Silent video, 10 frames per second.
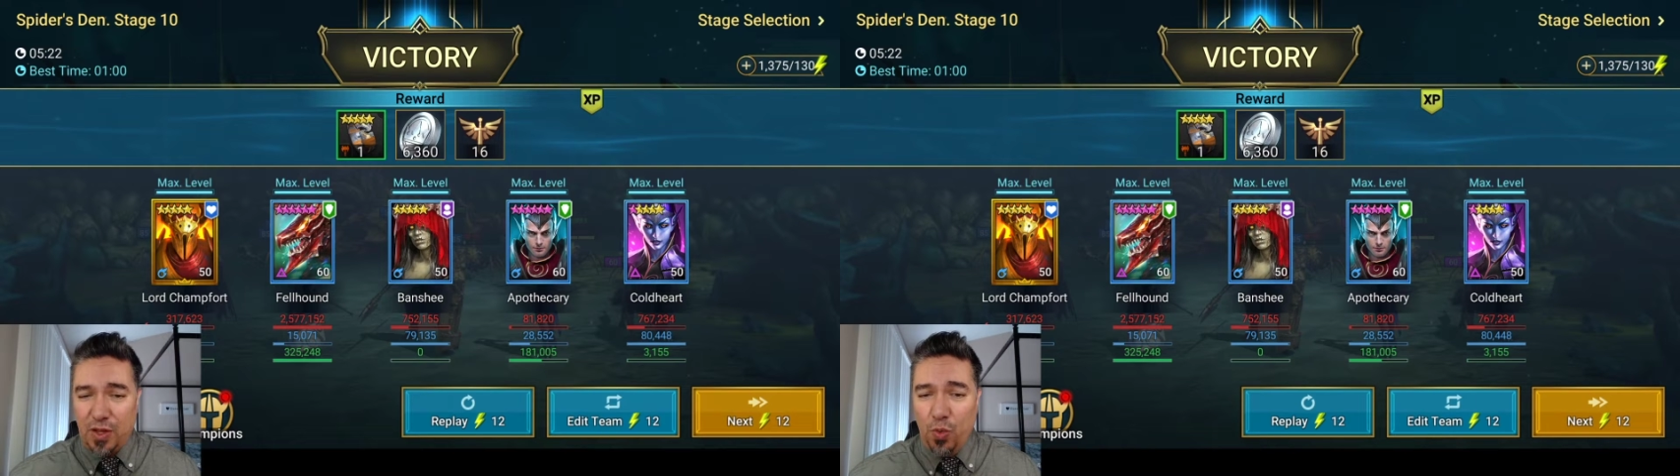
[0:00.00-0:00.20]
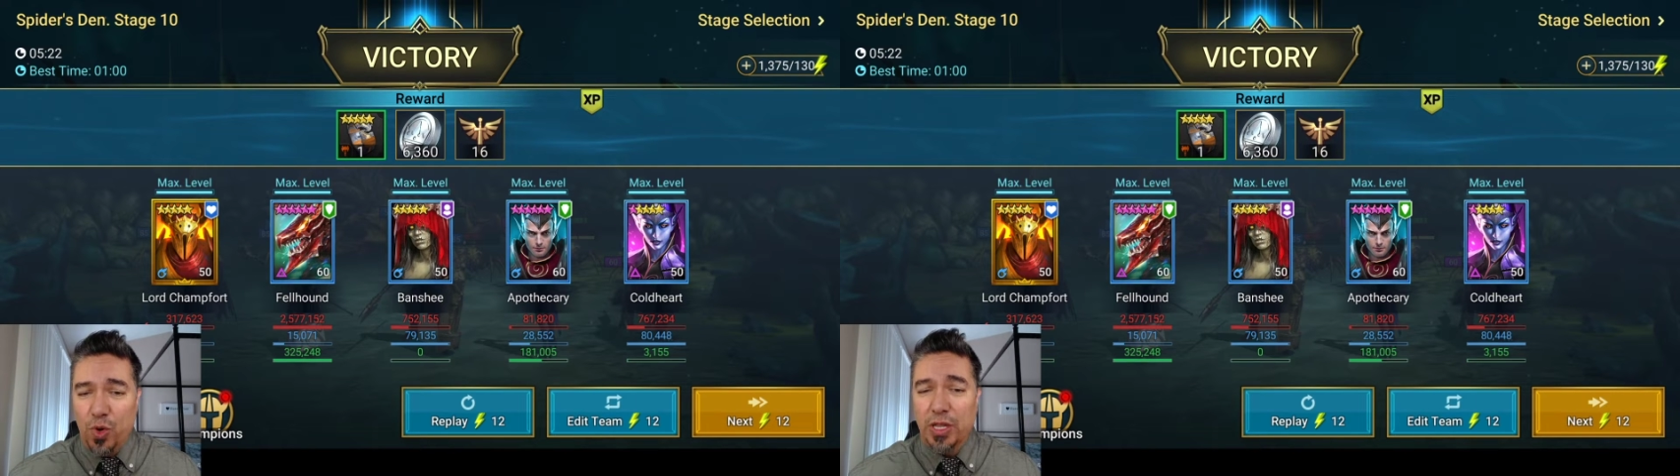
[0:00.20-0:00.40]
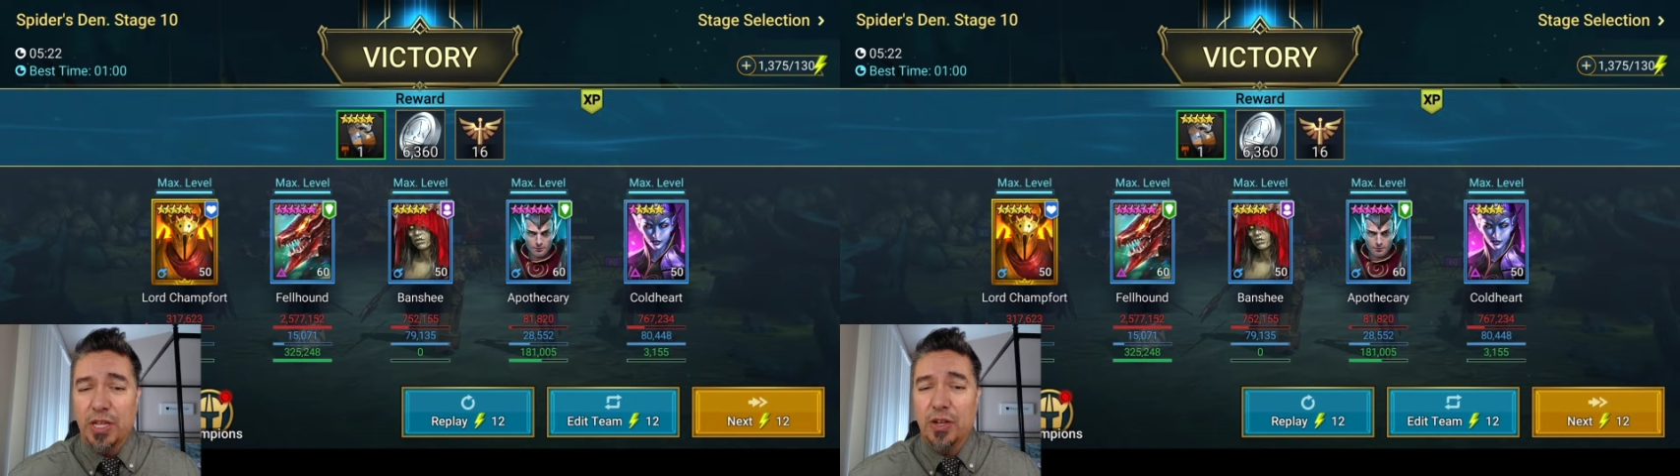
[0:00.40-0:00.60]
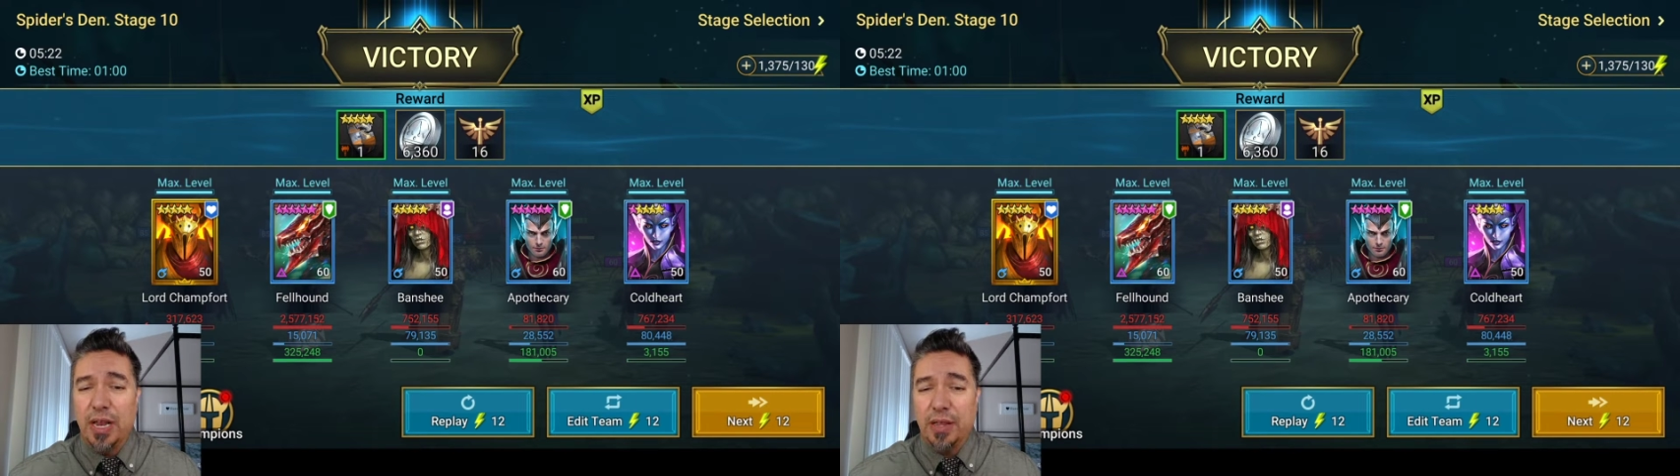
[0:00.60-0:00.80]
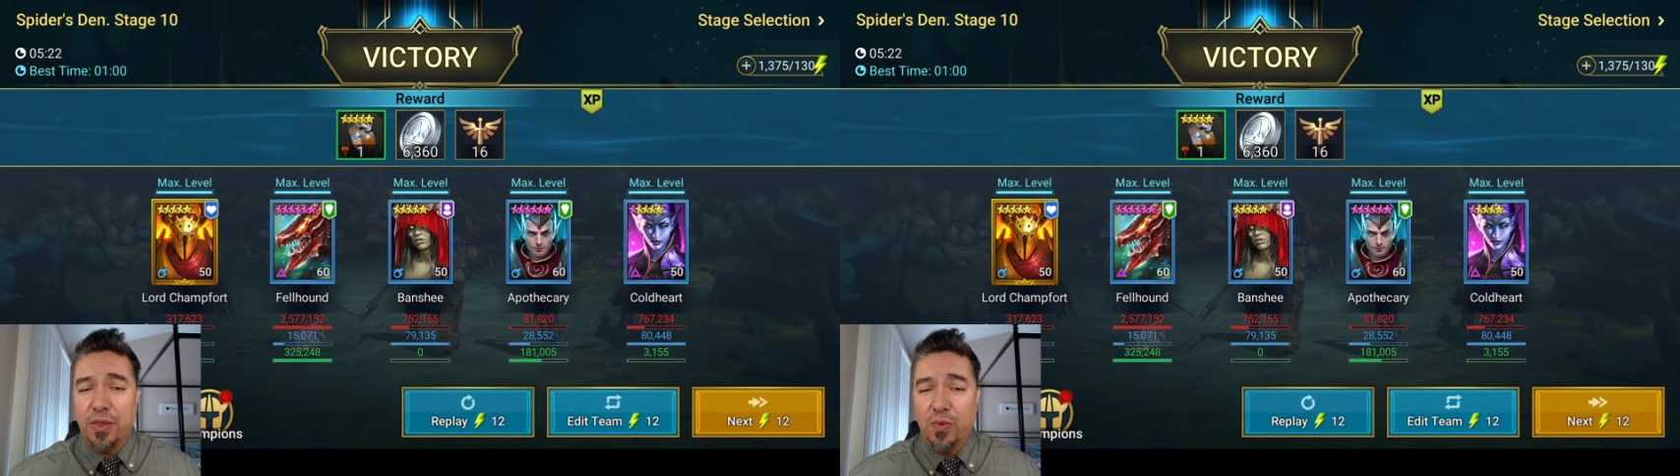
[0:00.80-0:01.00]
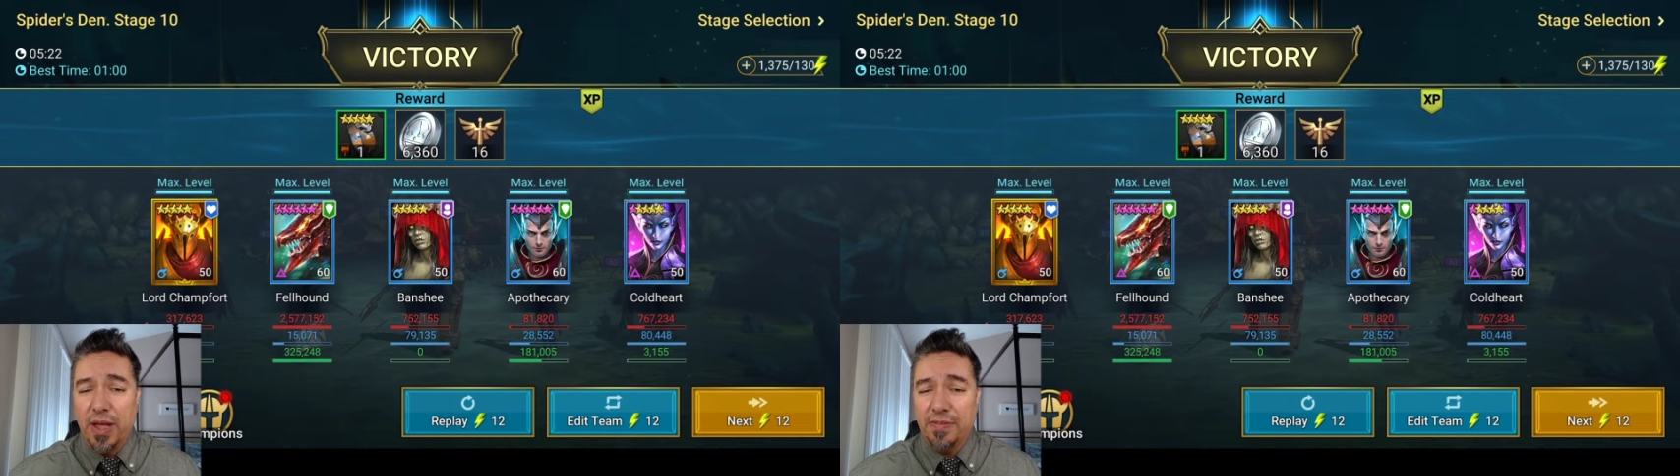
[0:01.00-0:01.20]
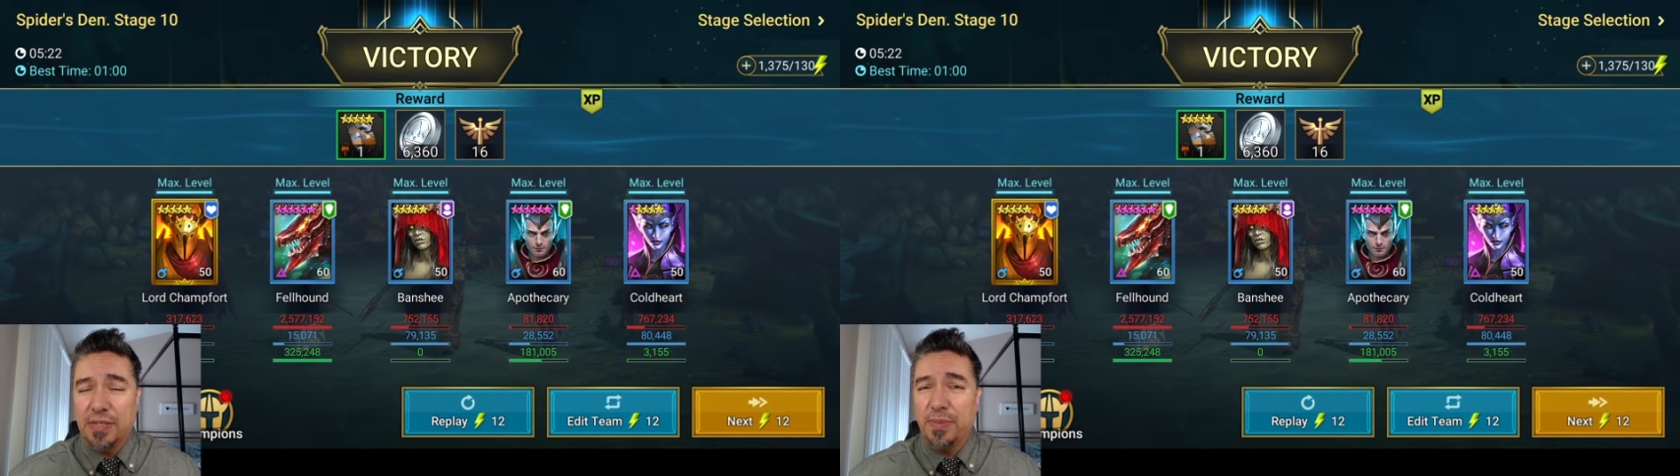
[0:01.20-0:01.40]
Really good getting through the waves.